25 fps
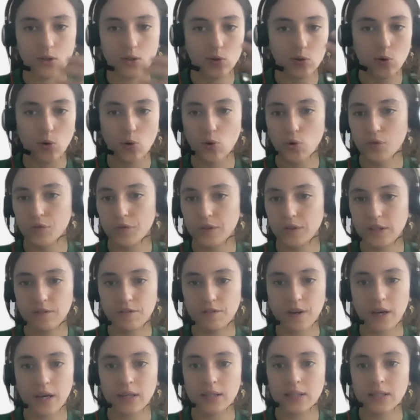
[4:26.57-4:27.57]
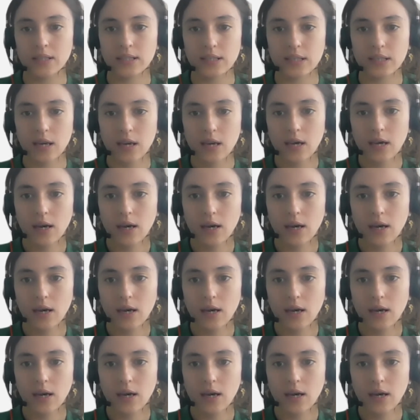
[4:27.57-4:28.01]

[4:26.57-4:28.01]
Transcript: so all the events